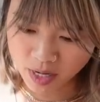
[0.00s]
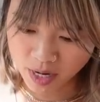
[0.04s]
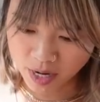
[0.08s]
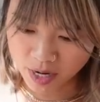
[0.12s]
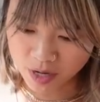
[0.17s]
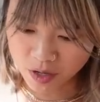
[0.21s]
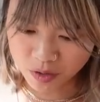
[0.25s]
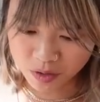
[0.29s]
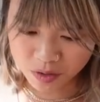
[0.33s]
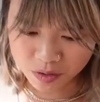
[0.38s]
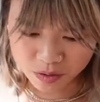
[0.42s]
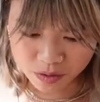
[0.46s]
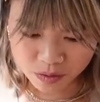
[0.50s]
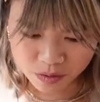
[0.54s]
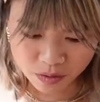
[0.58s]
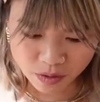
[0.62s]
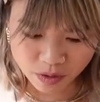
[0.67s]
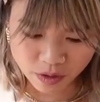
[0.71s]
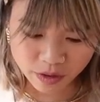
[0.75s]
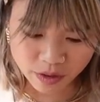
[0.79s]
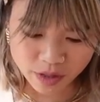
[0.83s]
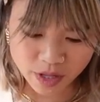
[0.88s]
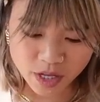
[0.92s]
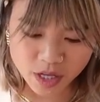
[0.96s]
I don't
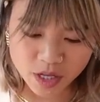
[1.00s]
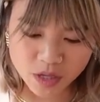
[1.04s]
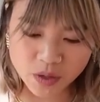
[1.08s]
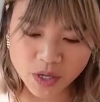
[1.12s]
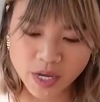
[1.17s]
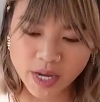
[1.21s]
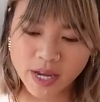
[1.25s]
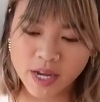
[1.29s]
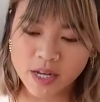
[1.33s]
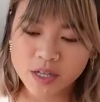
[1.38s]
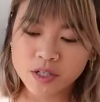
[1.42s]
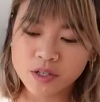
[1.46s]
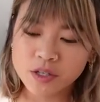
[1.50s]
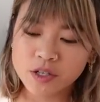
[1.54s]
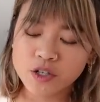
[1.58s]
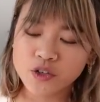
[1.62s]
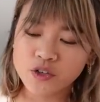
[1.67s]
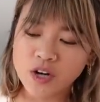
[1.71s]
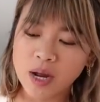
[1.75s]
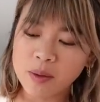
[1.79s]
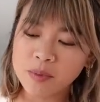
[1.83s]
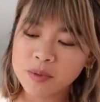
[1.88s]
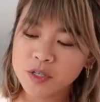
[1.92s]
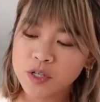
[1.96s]
think you can, so the
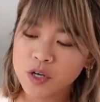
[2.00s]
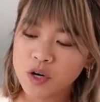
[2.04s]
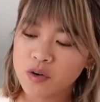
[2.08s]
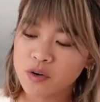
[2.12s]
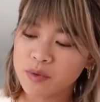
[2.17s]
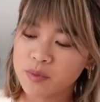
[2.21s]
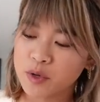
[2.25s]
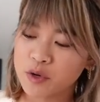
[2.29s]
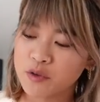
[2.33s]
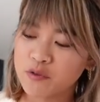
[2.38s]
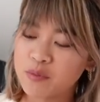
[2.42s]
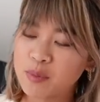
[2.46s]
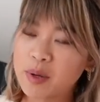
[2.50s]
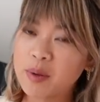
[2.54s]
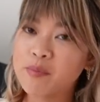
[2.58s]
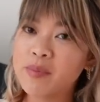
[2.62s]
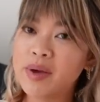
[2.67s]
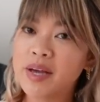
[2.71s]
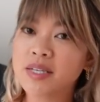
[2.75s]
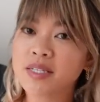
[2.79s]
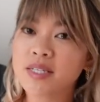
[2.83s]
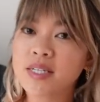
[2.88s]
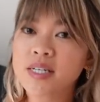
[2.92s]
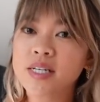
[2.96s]
straps don't remove, but
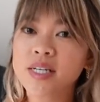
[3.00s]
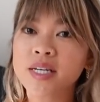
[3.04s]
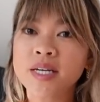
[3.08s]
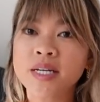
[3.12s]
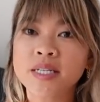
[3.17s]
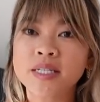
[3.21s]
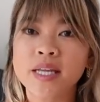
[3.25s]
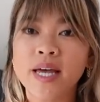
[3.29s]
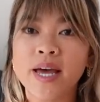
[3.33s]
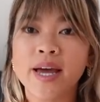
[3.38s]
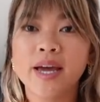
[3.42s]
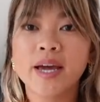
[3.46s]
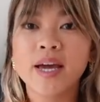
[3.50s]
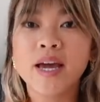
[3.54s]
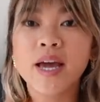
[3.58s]
basically it's like